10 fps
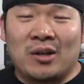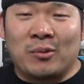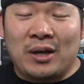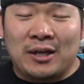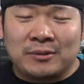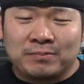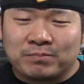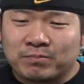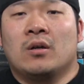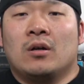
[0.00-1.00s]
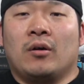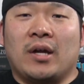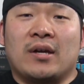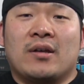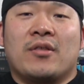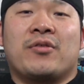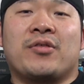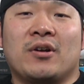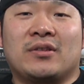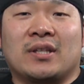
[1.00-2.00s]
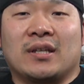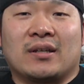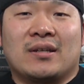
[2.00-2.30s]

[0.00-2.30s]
away. Okay, third thing